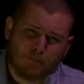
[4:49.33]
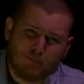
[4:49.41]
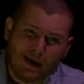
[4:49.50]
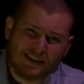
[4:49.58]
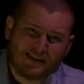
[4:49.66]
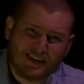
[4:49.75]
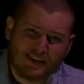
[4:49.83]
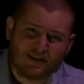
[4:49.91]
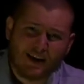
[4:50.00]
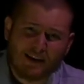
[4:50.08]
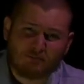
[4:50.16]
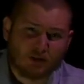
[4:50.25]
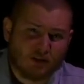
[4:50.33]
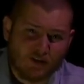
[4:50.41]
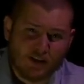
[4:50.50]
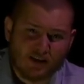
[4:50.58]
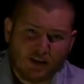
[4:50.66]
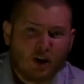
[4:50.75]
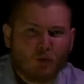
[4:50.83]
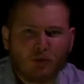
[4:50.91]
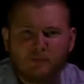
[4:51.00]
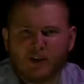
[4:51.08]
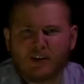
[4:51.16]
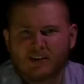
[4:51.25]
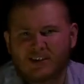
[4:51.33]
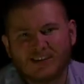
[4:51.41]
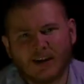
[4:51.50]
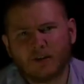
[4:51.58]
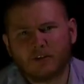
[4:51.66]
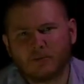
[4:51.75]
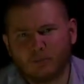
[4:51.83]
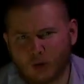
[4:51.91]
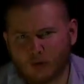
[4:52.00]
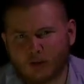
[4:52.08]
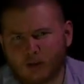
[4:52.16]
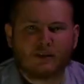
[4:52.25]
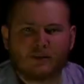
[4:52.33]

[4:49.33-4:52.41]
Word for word: best example of this would be the sun and the moon.